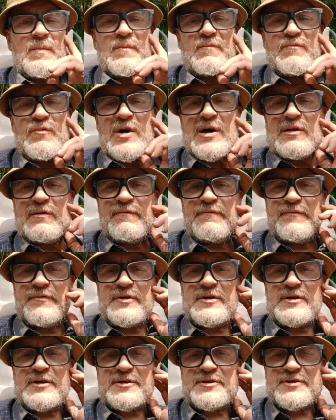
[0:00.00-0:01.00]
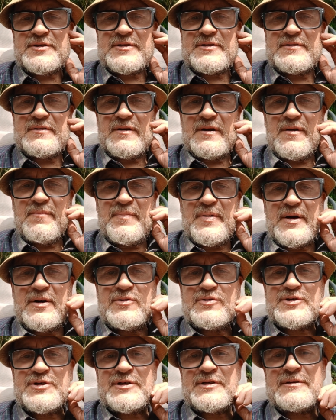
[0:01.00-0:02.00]
well versed in
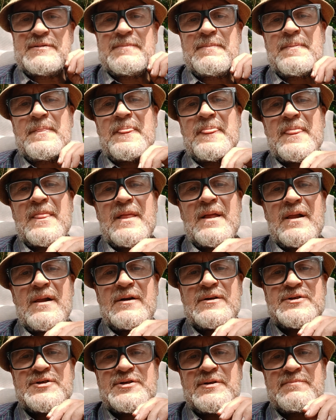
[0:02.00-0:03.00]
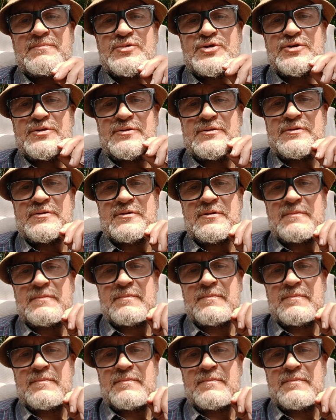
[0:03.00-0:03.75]
opposing assumptions.